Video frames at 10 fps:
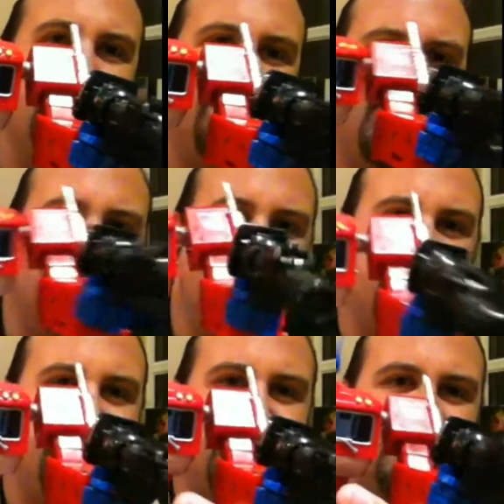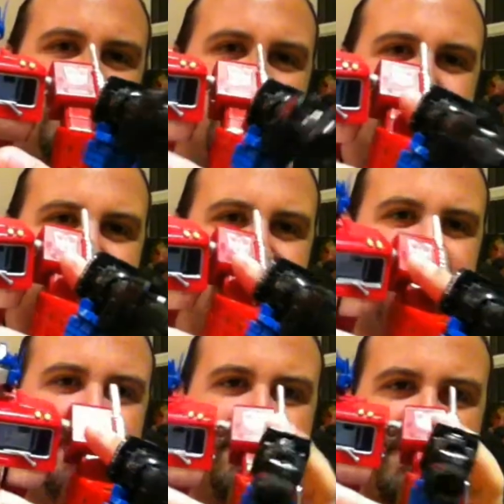Every time I do this, I can always hear
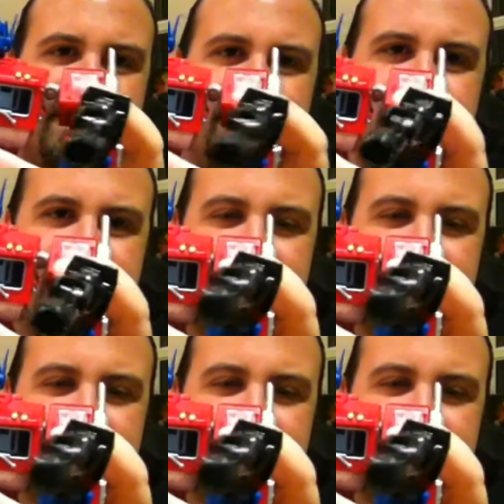that line